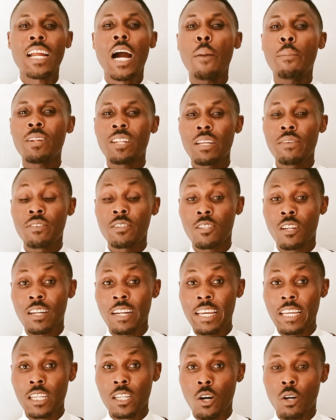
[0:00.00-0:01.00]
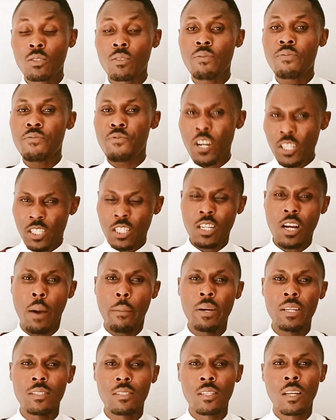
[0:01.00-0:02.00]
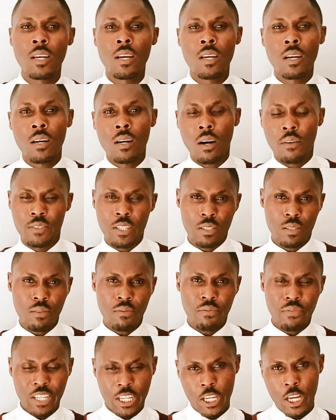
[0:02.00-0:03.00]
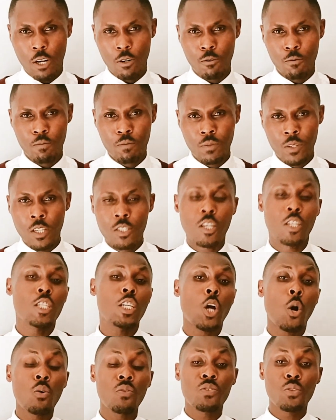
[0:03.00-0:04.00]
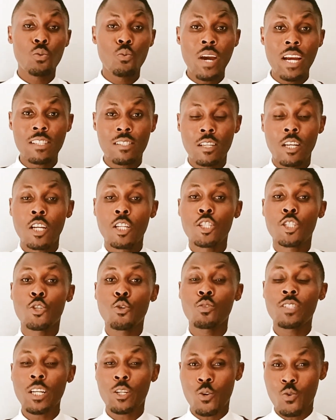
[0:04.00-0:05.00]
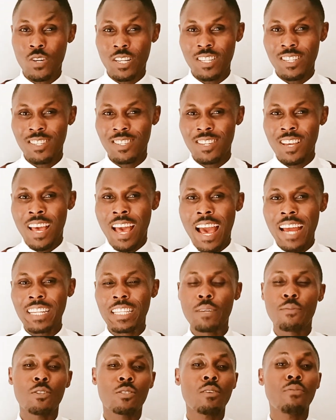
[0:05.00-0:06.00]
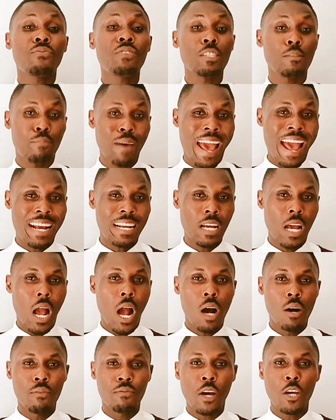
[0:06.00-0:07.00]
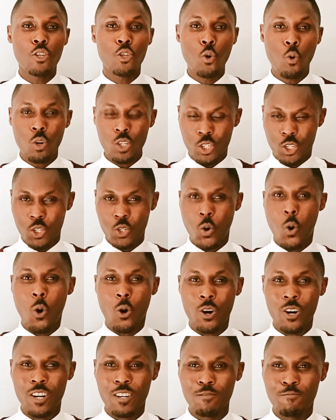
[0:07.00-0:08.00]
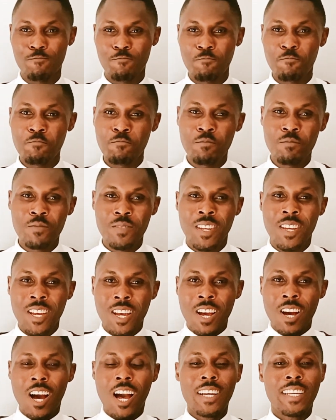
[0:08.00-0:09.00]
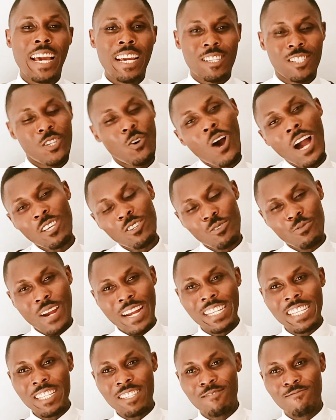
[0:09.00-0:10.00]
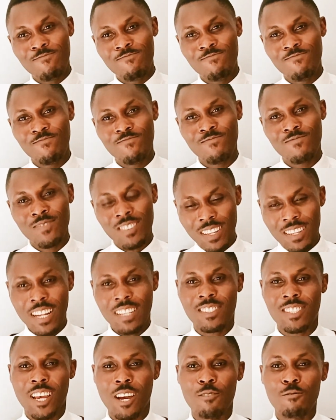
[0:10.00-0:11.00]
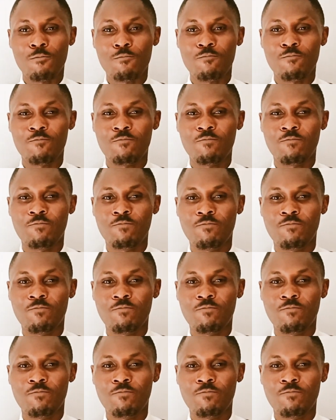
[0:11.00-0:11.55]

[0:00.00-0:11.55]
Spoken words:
And I'll be leaving the link on the first comment of this video. So you go through it, do the quiz, and give us a feedback of your score. Okay, so are you ready? Let's go.